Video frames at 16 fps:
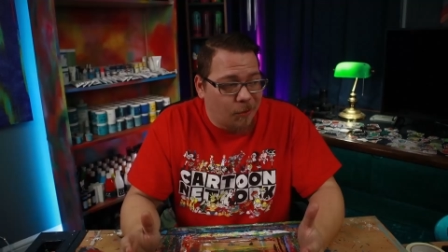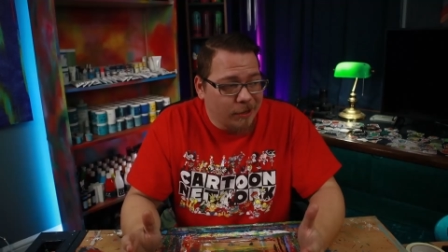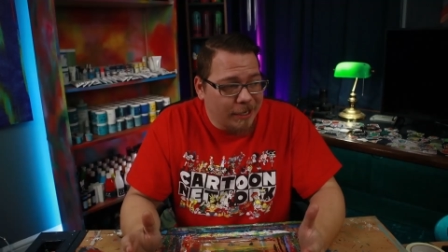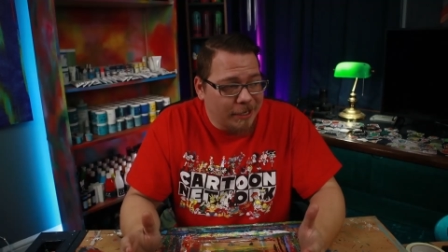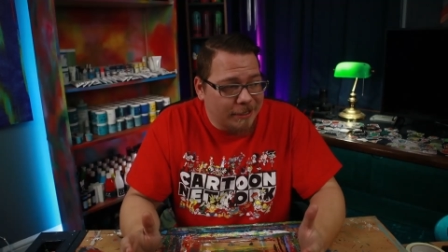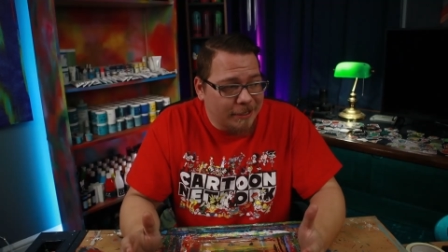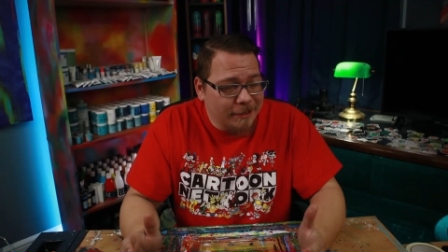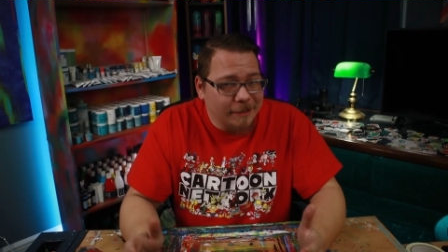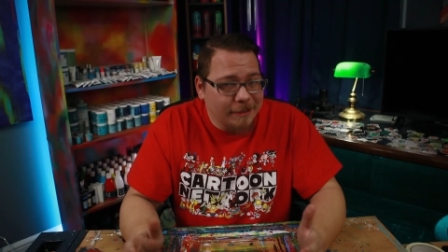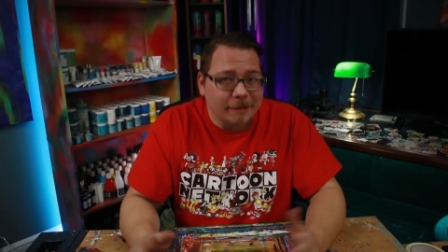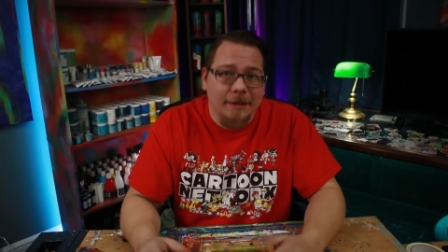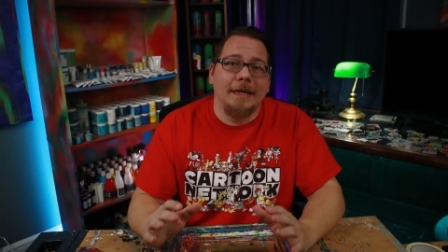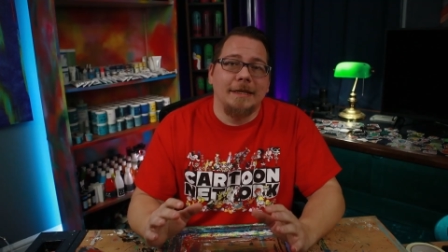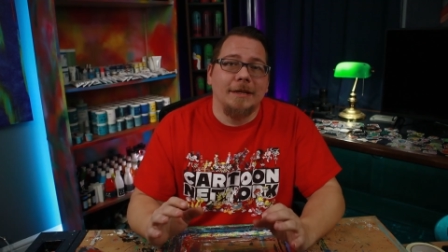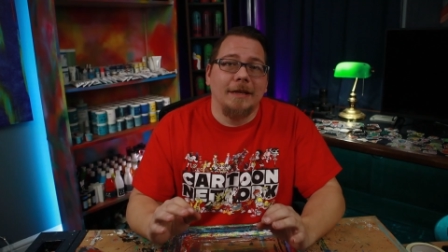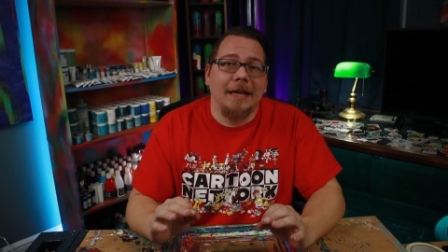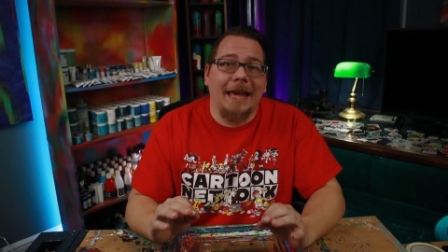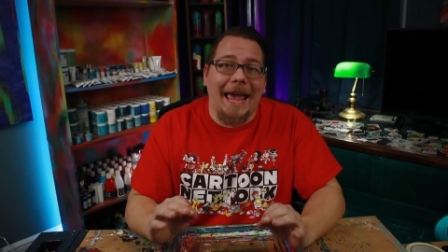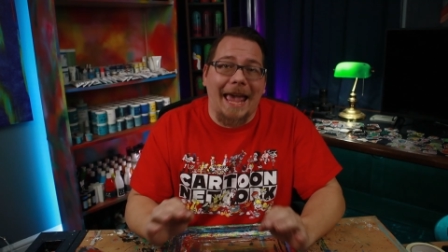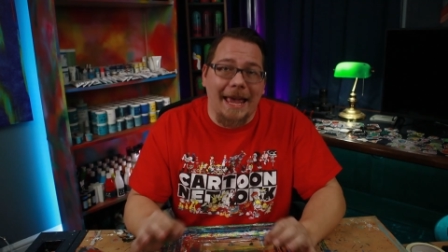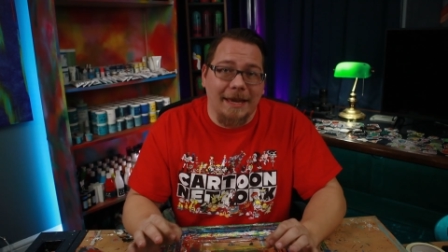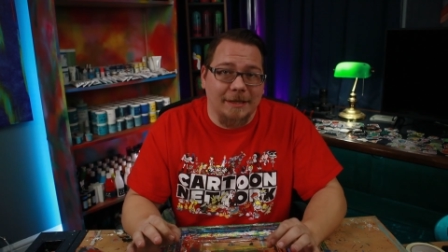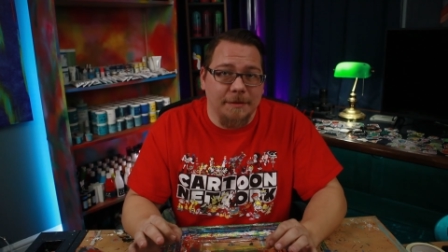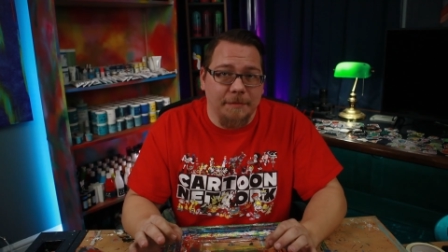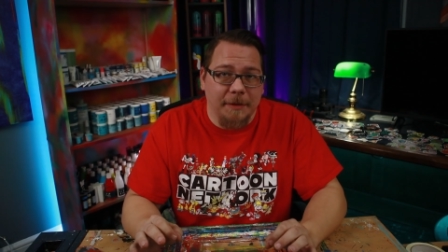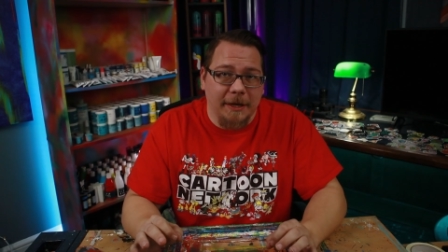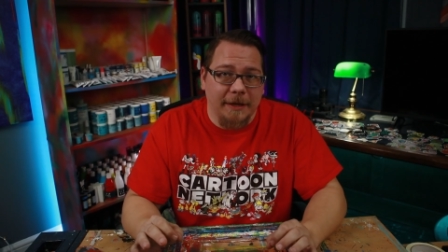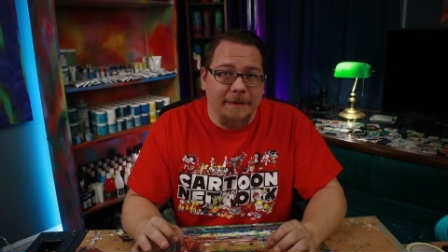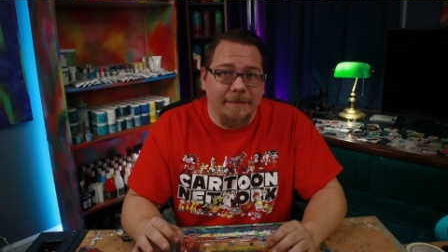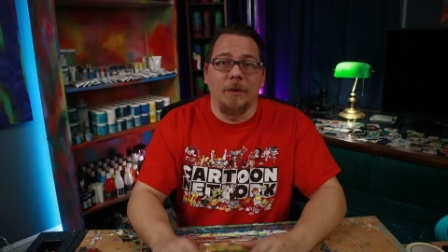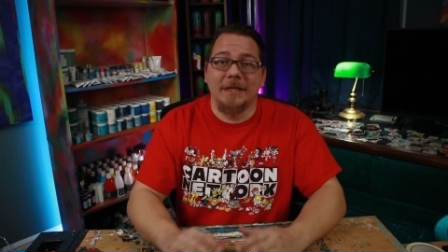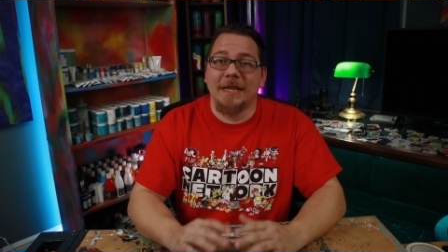or isn't until it has to
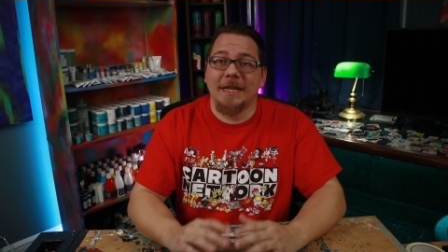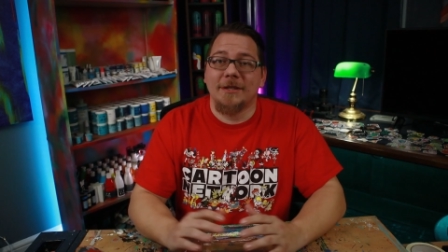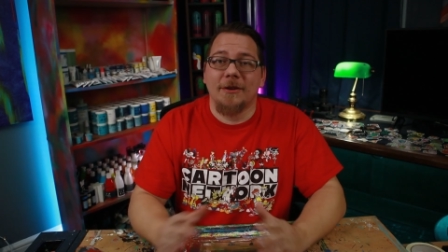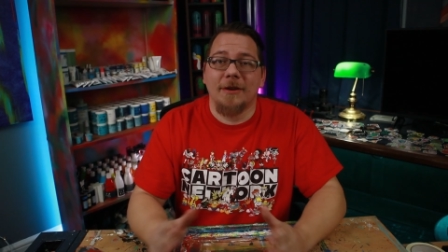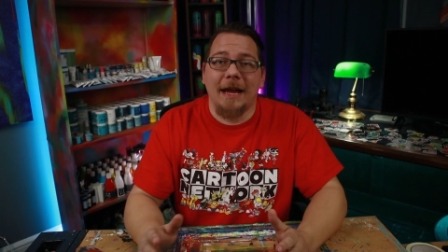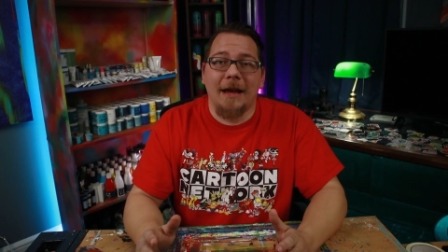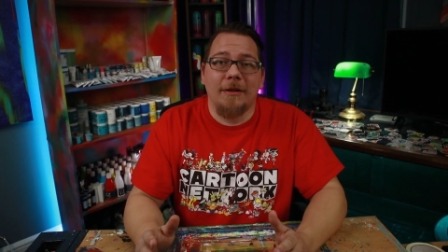be. Once I start